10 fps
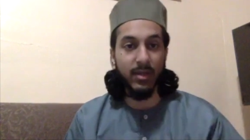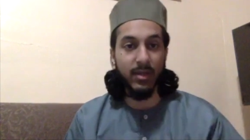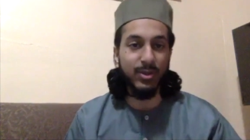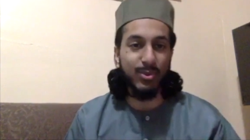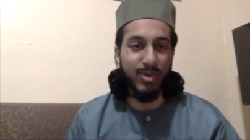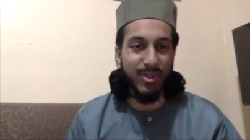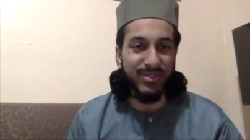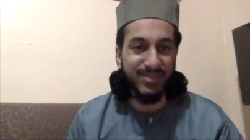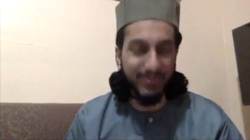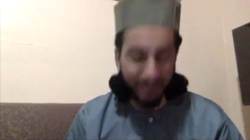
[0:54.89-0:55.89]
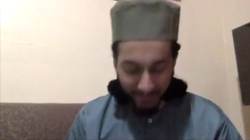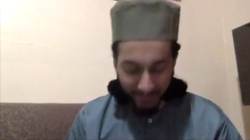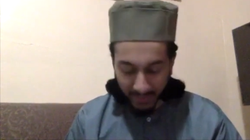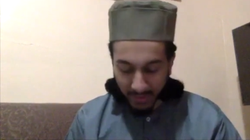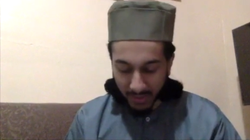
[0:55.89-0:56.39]
on to others,
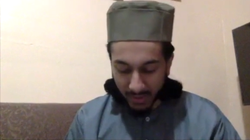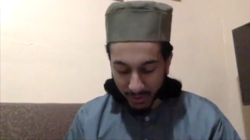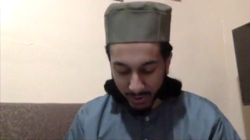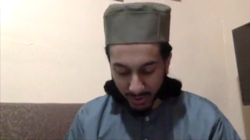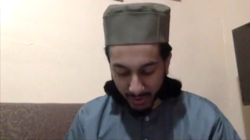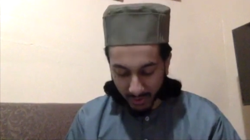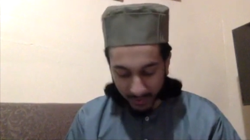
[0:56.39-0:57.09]
inshallah.